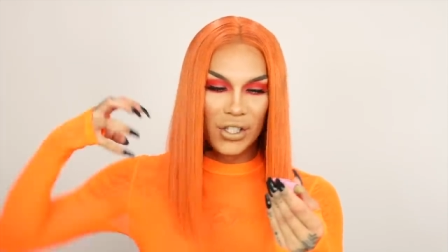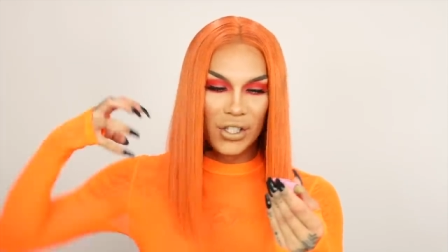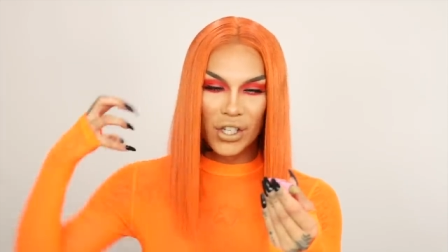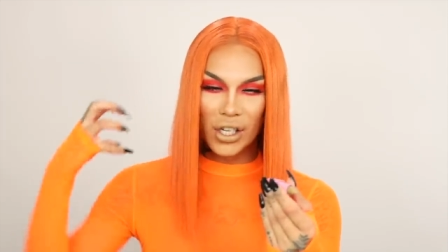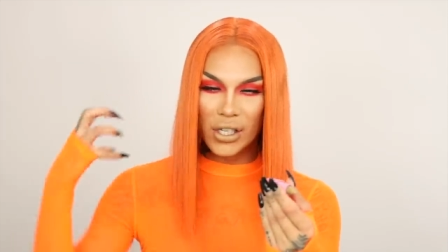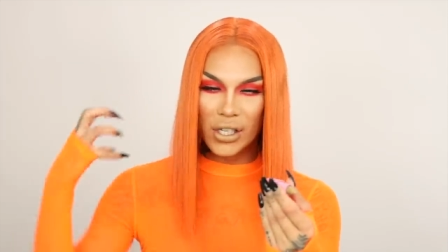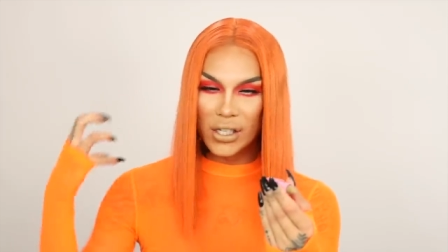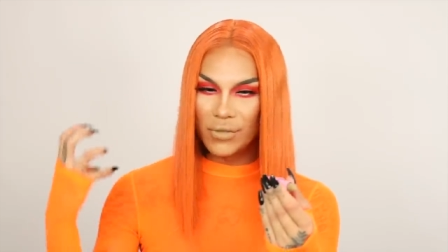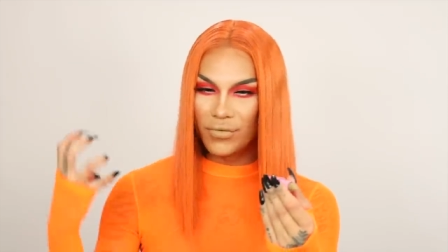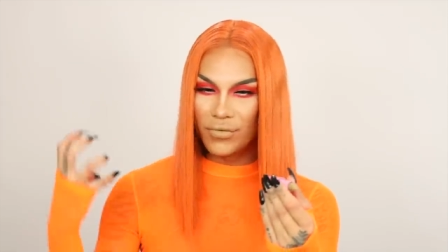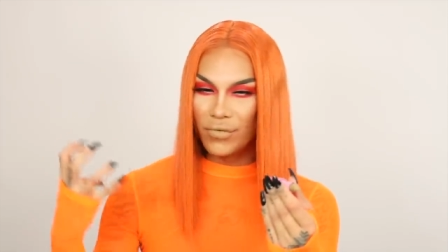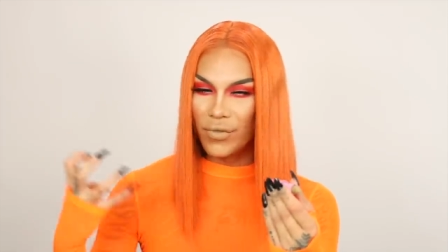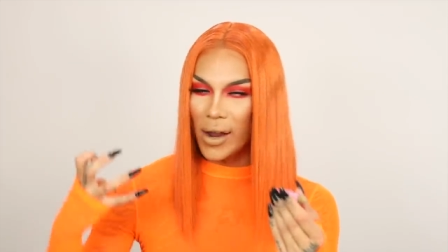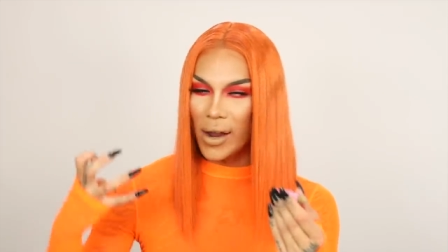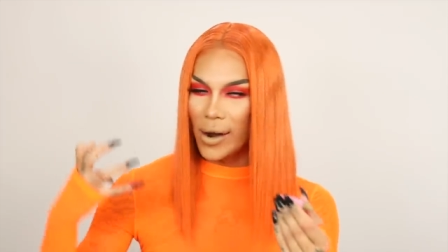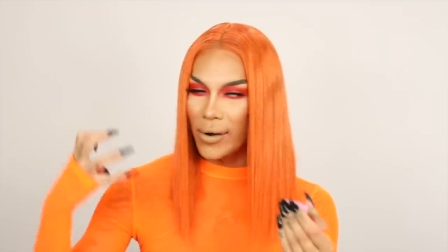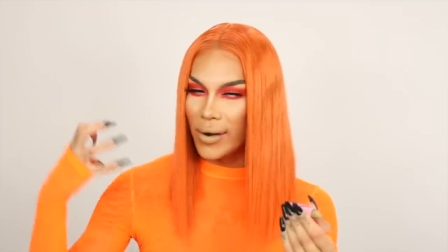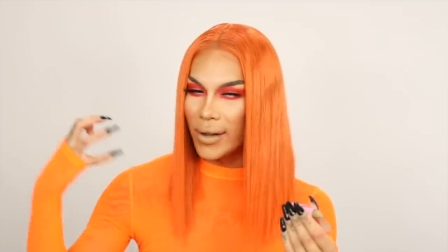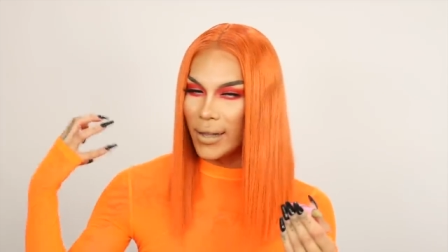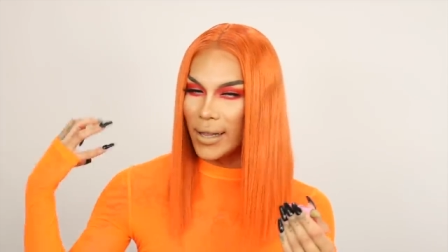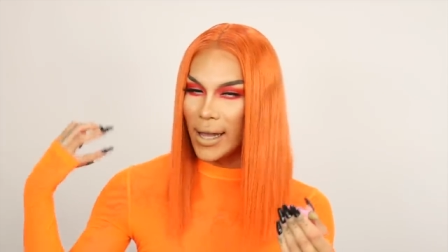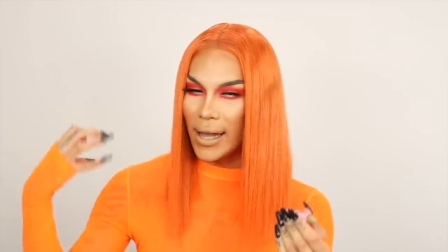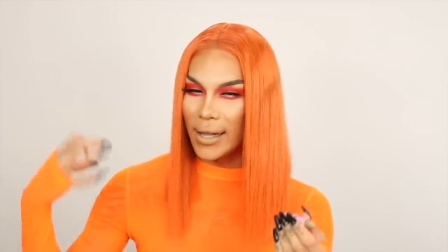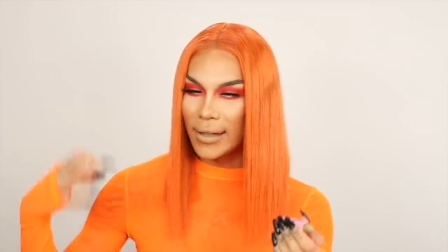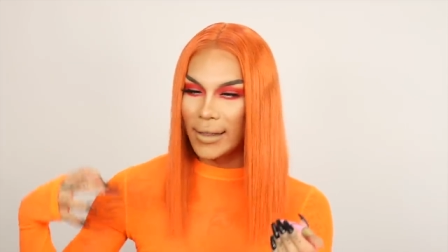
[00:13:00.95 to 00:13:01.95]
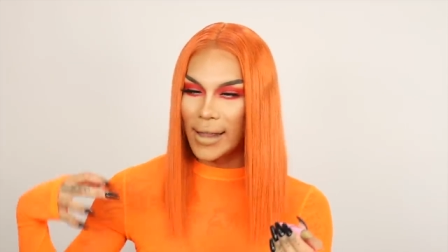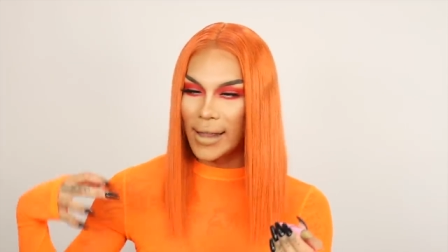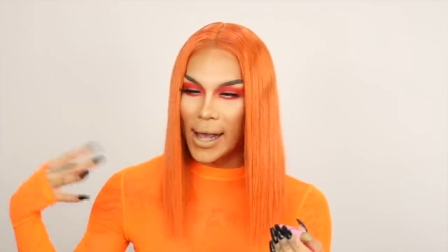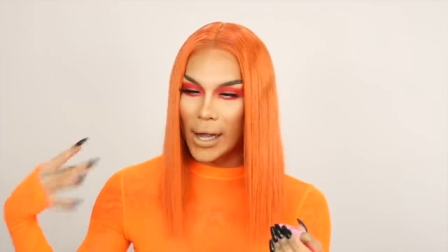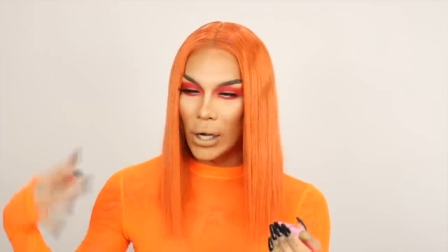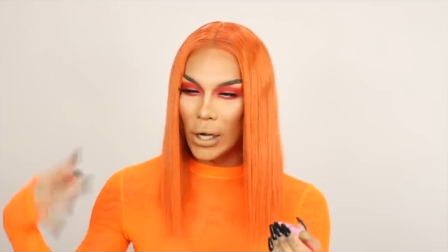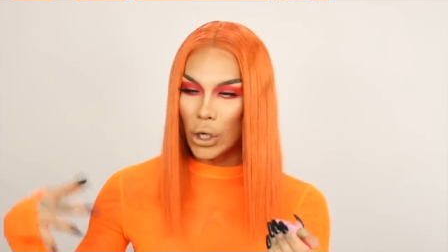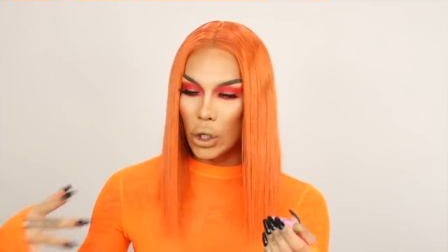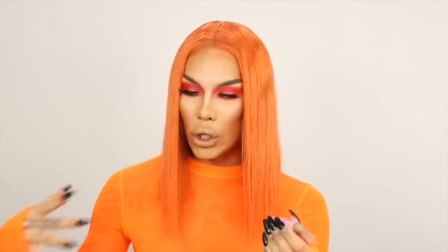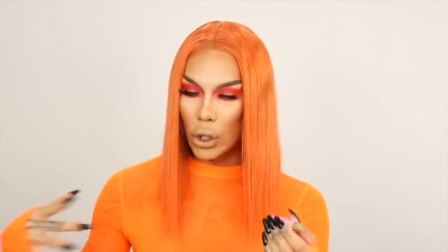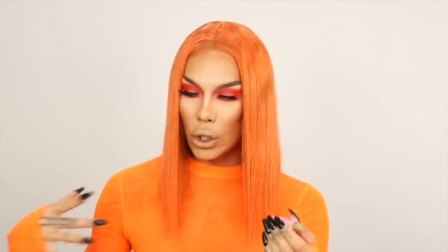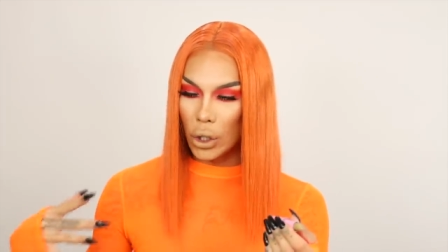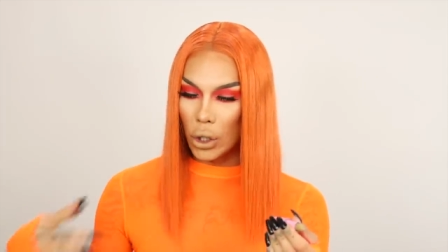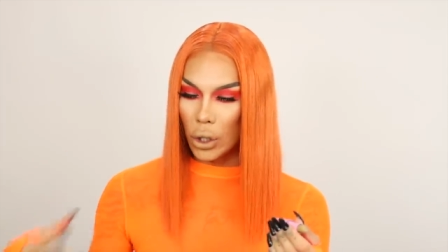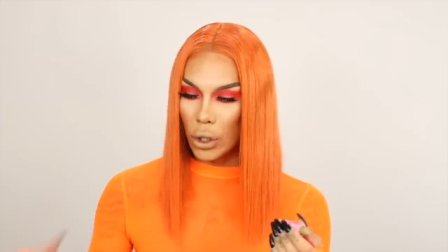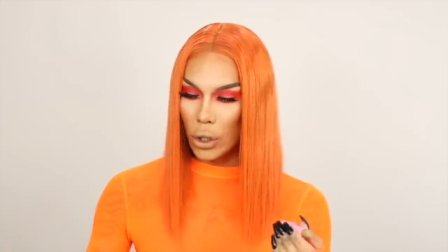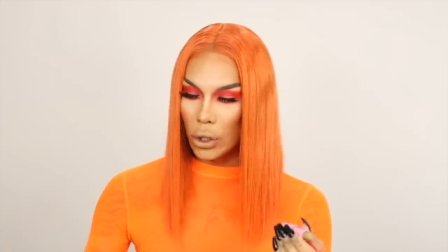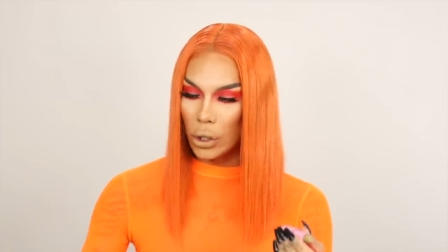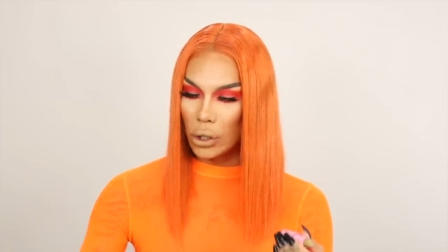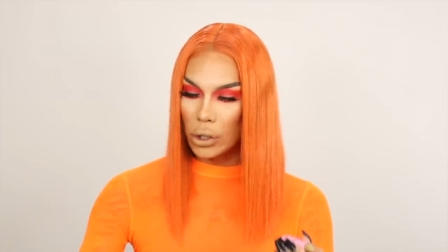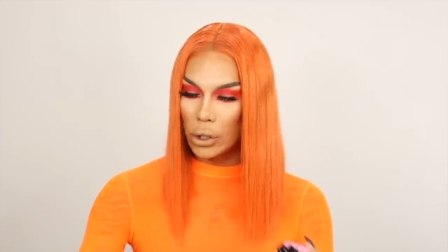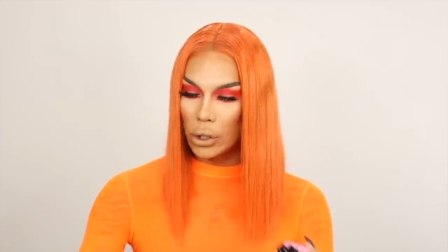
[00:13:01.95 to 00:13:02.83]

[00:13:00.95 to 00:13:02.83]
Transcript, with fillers: just very like that girl.